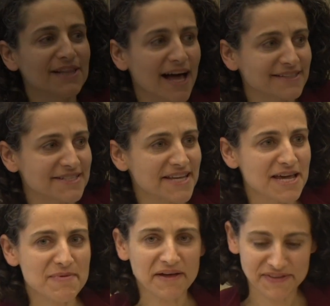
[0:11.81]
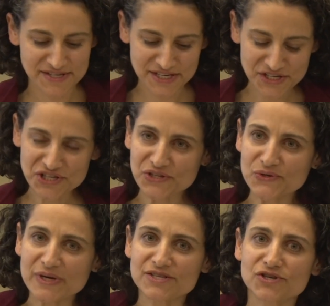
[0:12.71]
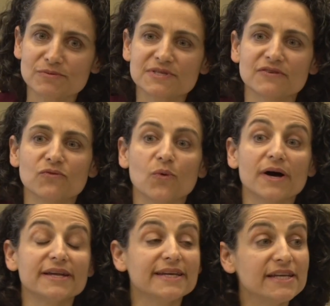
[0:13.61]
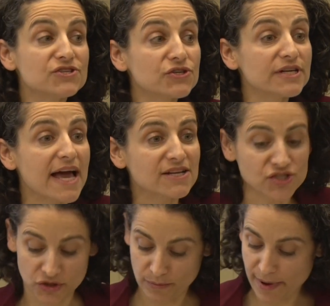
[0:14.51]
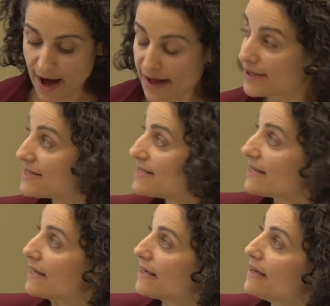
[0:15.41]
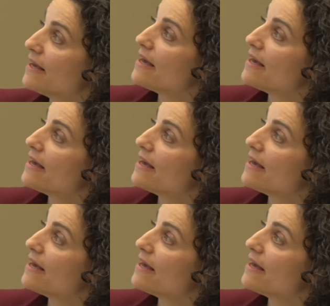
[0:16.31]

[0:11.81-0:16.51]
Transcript: lot to say about this issue in terms of what international policy